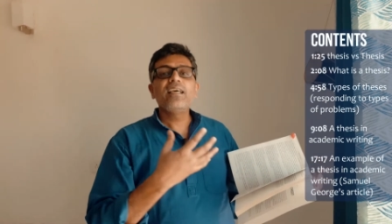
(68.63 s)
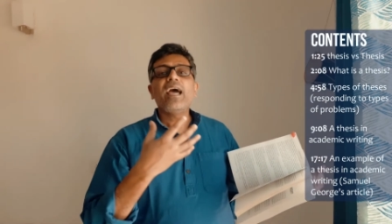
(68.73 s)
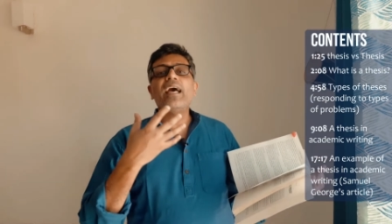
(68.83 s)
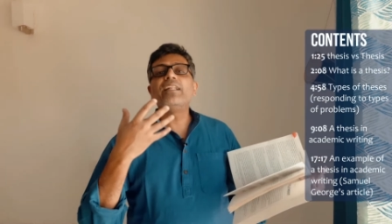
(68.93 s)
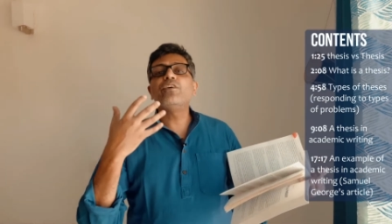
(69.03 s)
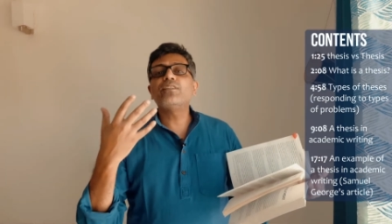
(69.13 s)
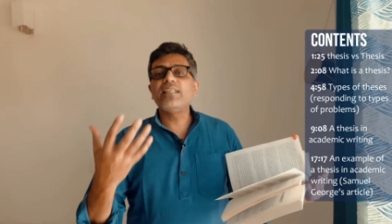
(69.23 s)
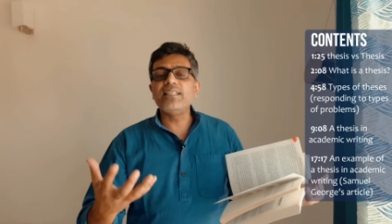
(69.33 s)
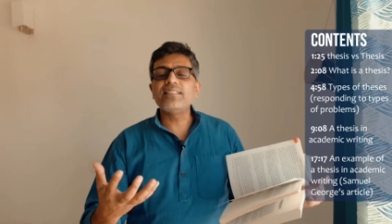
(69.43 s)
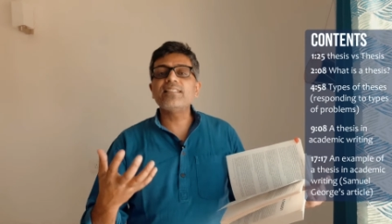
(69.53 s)
and your
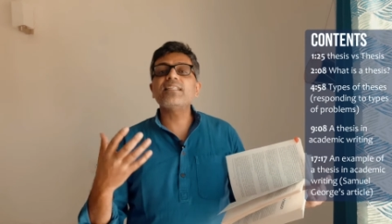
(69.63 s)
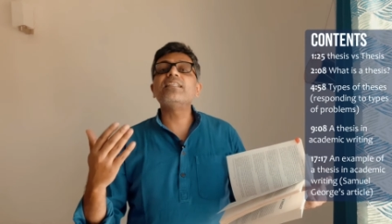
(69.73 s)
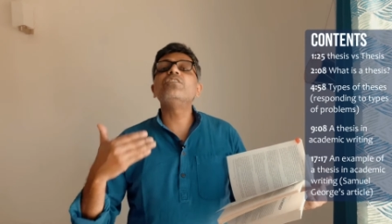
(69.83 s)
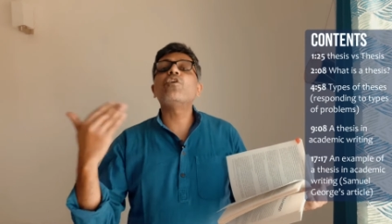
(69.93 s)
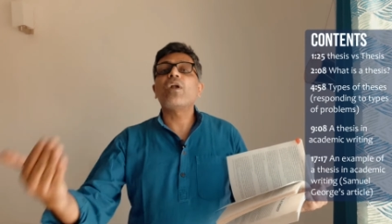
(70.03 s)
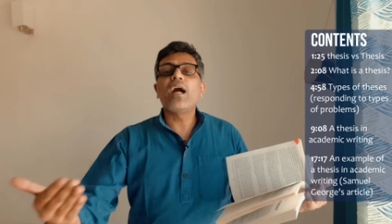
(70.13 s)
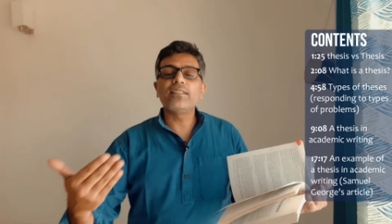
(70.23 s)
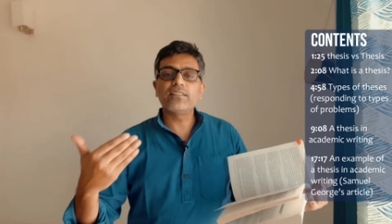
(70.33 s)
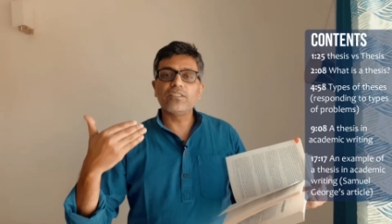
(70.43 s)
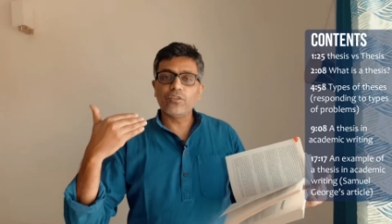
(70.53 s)
thesis is your
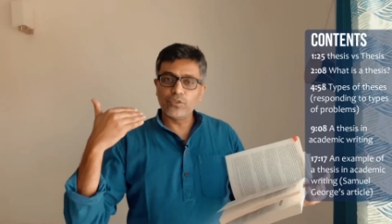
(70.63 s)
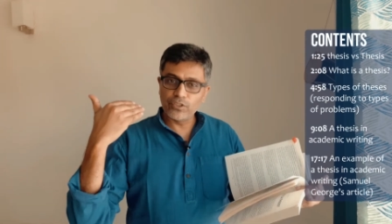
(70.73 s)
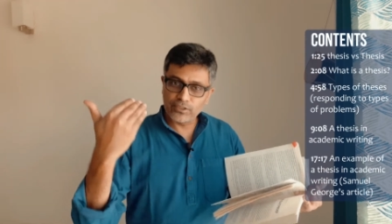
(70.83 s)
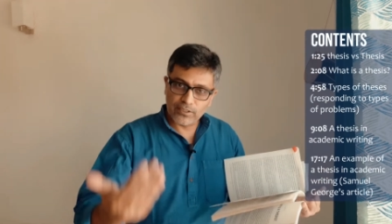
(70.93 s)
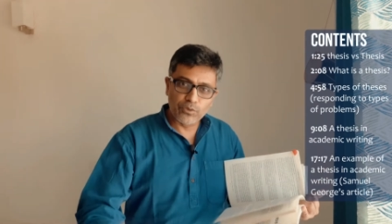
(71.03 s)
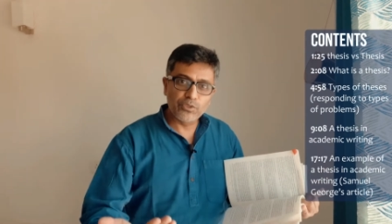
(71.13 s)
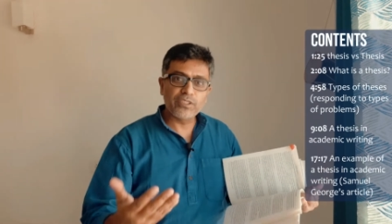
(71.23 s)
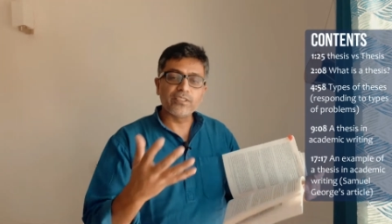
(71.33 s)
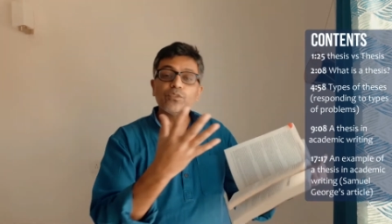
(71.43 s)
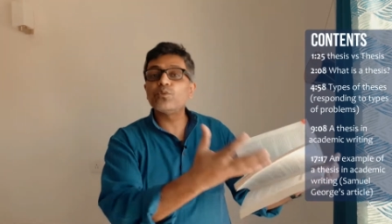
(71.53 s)
answer or your
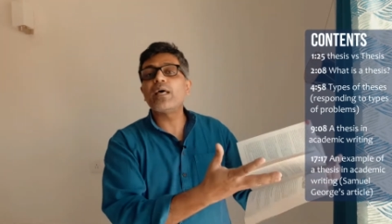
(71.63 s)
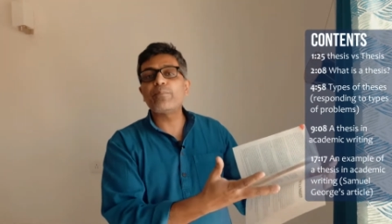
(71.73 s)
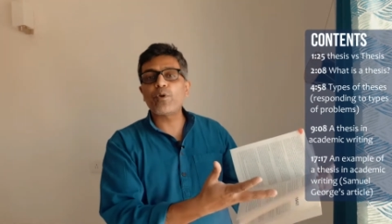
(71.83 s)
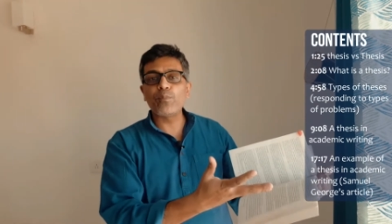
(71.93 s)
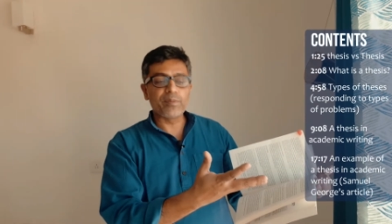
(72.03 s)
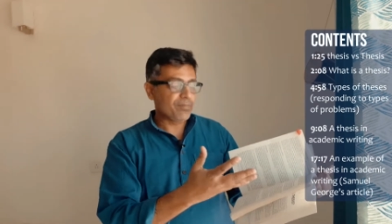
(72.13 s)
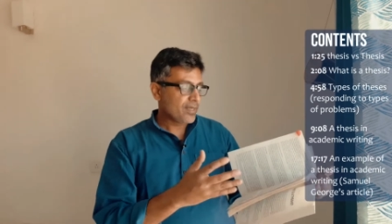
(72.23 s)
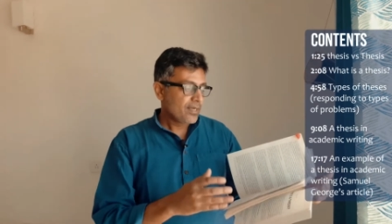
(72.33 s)
solution to that problem.